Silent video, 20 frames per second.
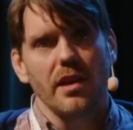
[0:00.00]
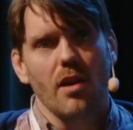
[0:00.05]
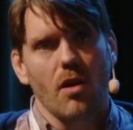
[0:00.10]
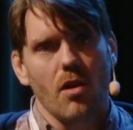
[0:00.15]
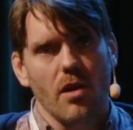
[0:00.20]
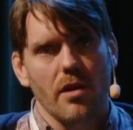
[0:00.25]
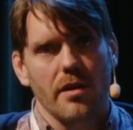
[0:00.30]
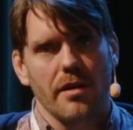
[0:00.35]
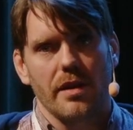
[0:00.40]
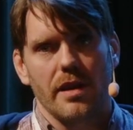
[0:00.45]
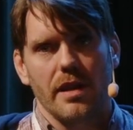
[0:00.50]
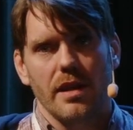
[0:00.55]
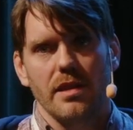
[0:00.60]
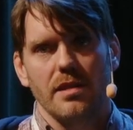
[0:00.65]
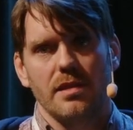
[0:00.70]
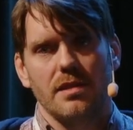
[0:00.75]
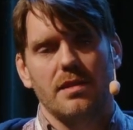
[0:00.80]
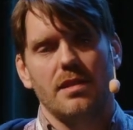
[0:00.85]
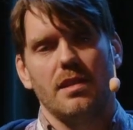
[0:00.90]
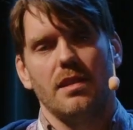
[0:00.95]
are
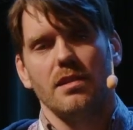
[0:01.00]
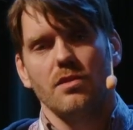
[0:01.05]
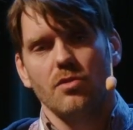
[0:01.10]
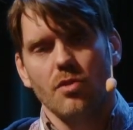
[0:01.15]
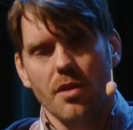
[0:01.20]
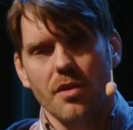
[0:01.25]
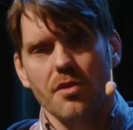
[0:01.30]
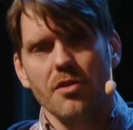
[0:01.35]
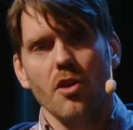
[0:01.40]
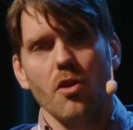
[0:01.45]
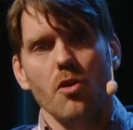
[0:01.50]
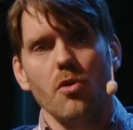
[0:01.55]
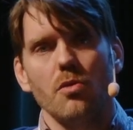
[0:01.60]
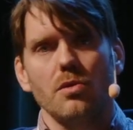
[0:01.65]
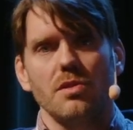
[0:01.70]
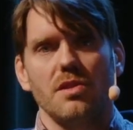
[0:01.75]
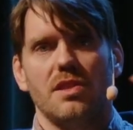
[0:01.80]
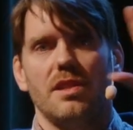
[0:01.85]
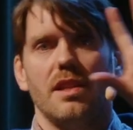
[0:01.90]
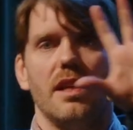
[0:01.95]
is sort of
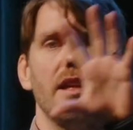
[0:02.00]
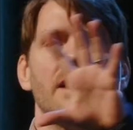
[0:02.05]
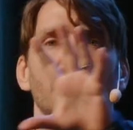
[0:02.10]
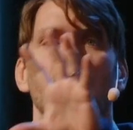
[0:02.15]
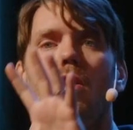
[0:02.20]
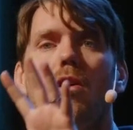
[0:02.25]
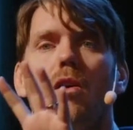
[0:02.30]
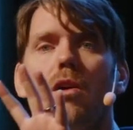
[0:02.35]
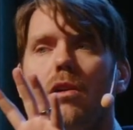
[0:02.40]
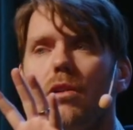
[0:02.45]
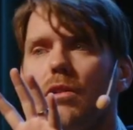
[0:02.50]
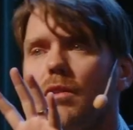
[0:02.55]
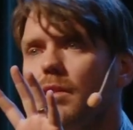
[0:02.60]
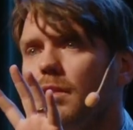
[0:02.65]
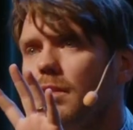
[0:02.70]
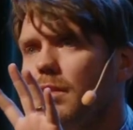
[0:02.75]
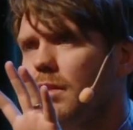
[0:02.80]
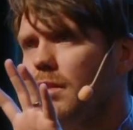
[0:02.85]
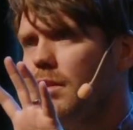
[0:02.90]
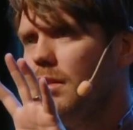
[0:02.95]
nodes in our
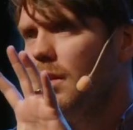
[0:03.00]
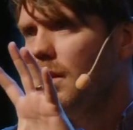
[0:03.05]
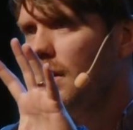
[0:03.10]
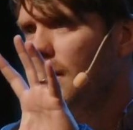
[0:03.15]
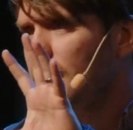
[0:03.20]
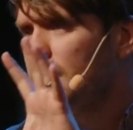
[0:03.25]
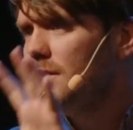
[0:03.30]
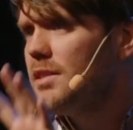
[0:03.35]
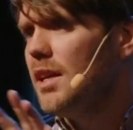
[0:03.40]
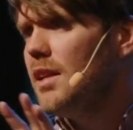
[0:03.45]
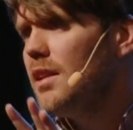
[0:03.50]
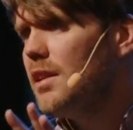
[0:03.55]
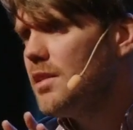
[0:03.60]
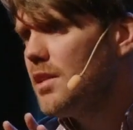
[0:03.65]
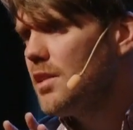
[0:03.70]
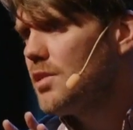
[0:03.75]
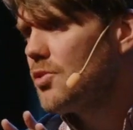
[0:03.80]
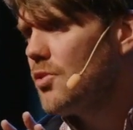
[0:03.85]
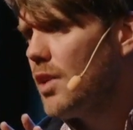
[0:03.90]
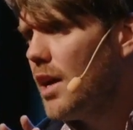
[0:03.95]

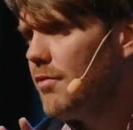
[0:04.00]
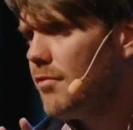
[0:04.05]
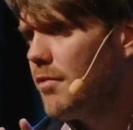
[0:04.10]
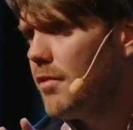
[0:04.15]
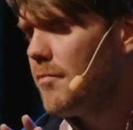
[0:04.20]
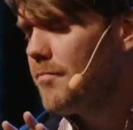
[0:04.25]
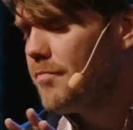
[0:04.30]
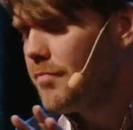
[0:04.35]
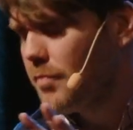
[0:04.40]
intelligence graph.